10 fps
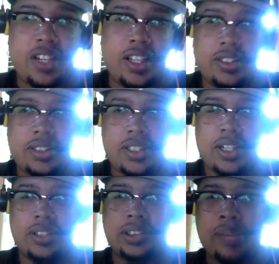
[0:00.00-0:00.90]
you know to
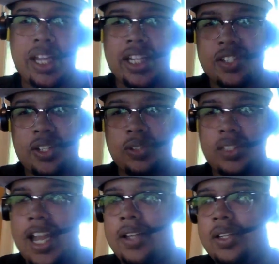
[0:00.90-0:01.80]
make it so that
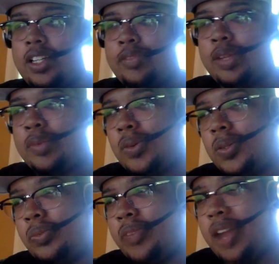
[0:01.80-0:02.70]
people will
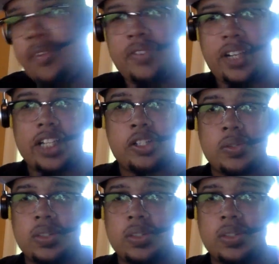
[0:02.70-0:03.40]
never forget you